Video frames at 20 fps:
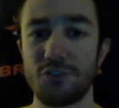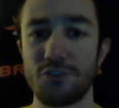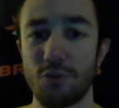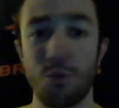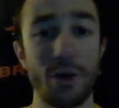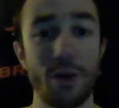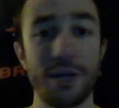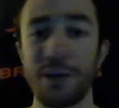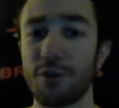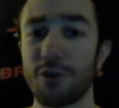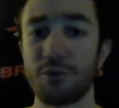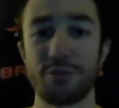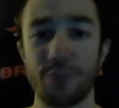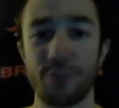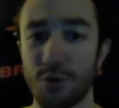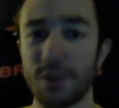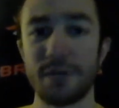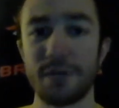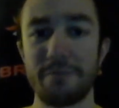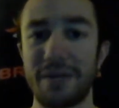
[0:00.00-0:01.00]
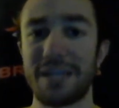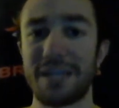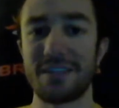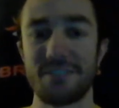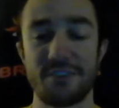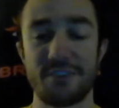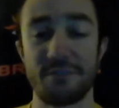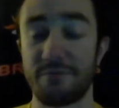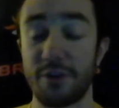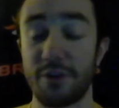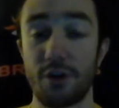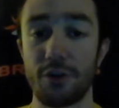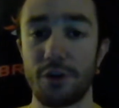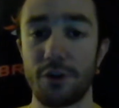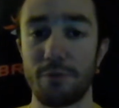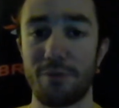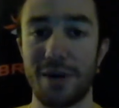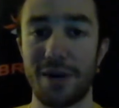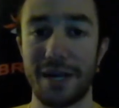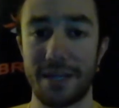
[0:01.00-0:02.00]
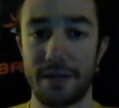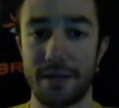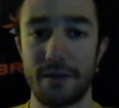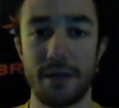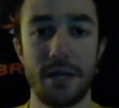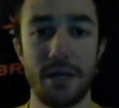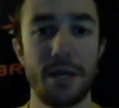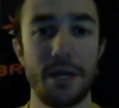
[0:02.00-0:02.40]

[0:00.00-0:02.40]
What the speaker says: 20, or 30 minutes to fill out your bracket,